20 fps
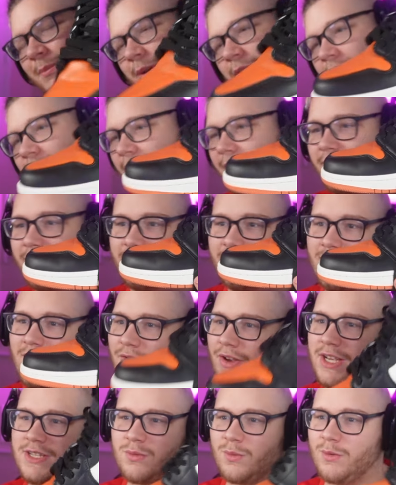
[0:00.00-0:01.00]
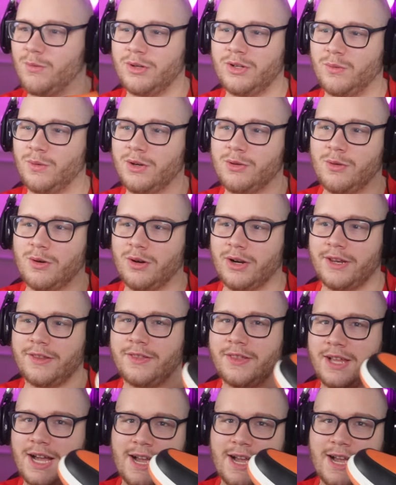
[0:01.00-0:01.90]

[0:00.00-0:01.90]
but if you guys want one-to-one quality,